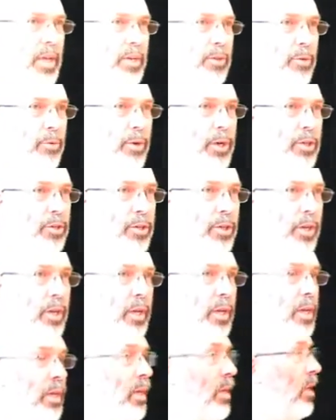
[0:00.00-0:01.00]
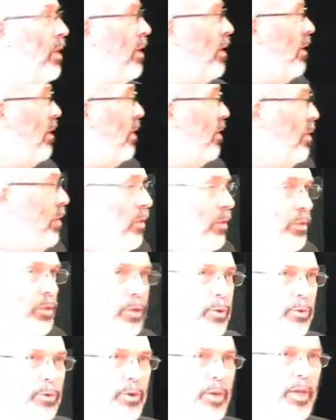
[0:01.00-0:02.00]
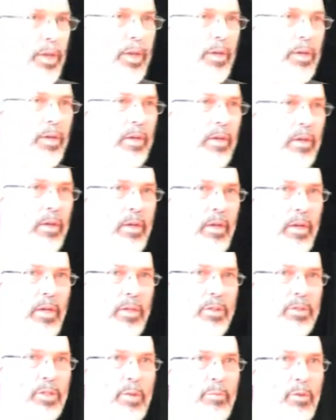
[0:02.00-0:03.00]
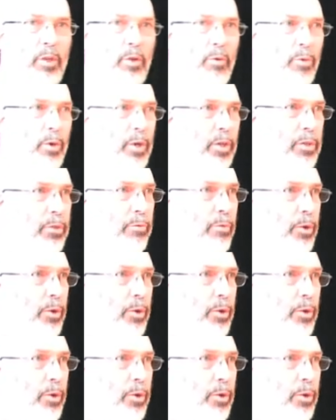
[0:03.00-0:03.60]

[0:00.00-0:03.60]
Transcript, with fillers: that direction. Silk. Here's something where it's